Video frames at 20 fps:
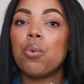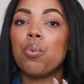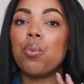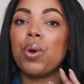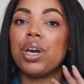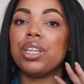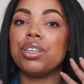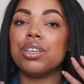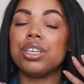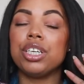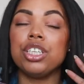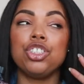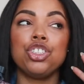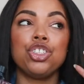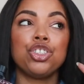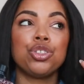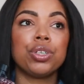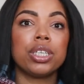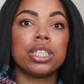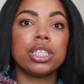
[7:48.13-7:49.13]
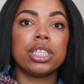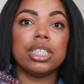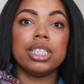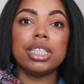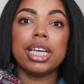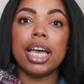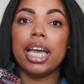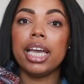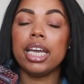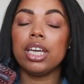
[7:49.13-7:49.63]
whether it's during the
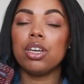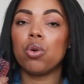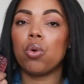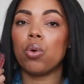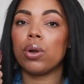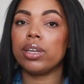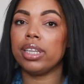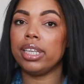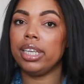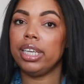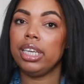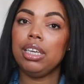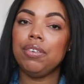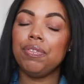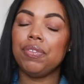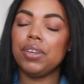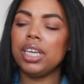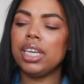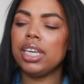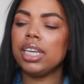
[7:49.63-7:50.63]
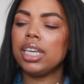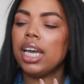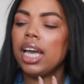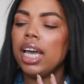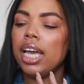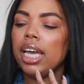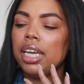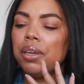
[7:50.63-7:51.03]
day or the evening.